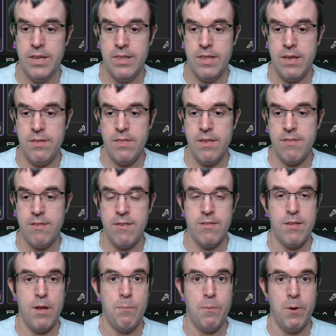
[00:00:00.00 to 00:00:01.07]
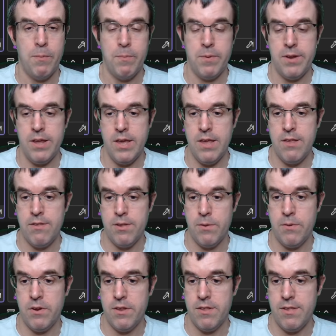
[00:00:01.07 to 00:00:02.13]
Now this is a property, so
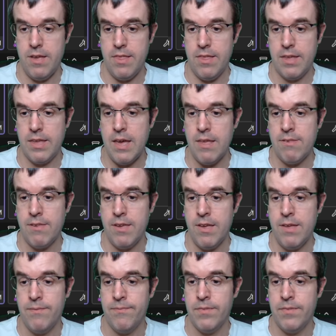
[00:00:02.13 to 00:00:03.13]
we're going to set the getter